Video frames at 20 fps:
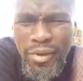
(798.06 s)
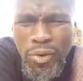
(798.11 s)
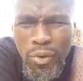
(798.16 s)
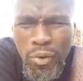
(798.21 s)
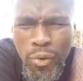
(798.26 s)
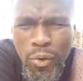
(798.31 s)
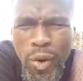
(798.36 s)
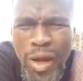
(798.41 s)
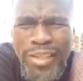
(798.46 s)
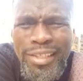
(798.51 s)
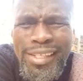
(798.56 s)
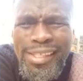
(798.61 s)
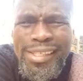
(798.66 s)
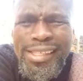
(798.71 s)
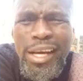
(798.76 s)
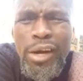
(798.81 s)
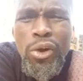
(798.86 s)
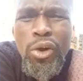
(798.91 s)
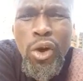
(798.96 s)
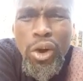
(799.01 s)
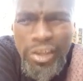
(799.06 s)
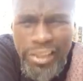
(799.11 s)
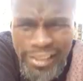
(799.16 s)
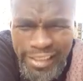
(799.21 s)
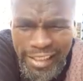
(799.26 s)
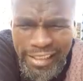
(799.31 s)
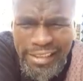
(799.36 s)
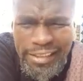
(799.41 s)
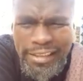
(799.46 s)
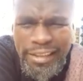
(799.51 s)
What is the
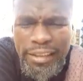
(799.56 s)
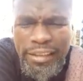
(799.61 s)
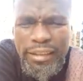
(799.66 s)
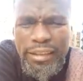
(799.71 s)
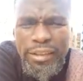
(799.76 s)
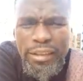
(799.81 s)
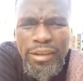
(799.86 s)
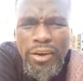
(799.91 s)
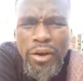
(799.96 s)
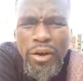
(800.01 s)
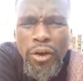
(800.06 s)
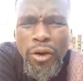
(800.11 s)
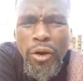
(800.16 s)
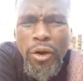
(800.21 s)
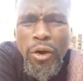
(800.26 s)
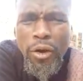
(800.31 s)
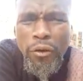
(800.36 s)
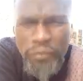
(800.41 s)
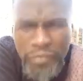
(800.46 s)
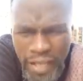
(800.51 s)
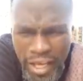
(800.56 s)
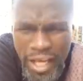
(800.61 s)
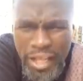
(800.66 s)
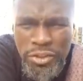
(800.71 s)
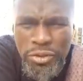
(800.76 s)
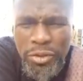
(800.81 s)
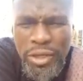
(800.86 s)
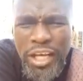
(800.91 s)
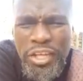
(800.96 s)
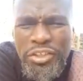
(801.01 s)
content of the
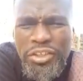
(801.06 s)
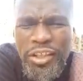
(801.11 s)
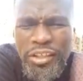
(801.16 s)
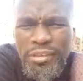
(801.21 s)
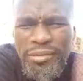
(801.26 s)
education?